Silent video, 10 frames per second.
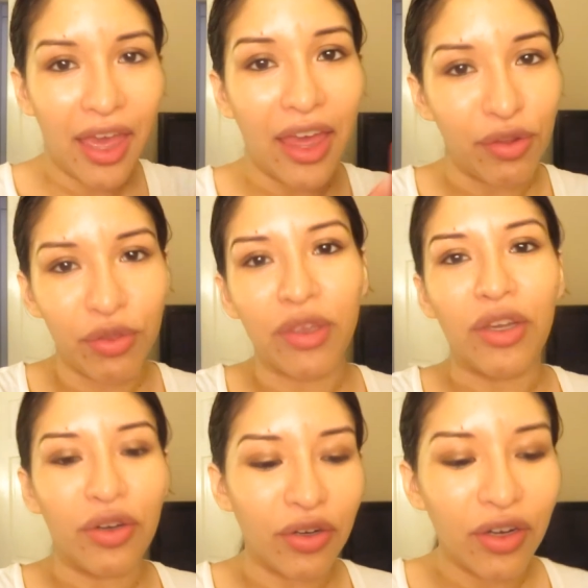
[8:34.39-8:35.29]

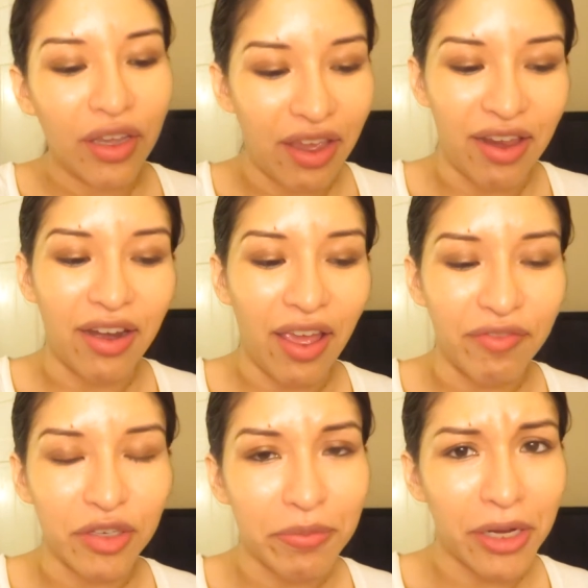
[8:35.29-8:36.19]
healthier and
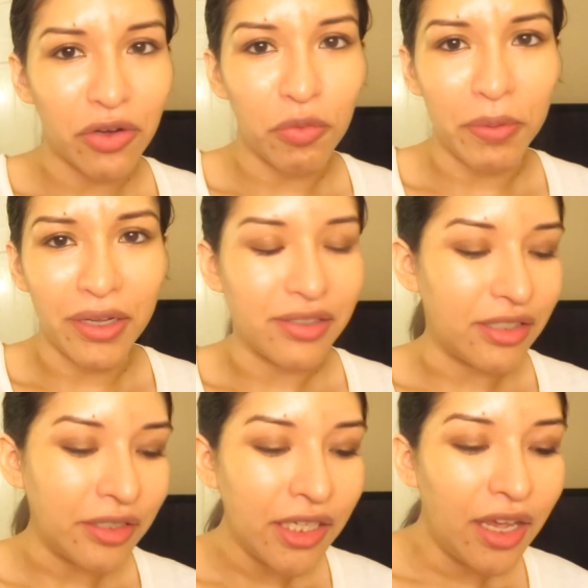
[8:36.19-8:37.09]
have tomato pasta.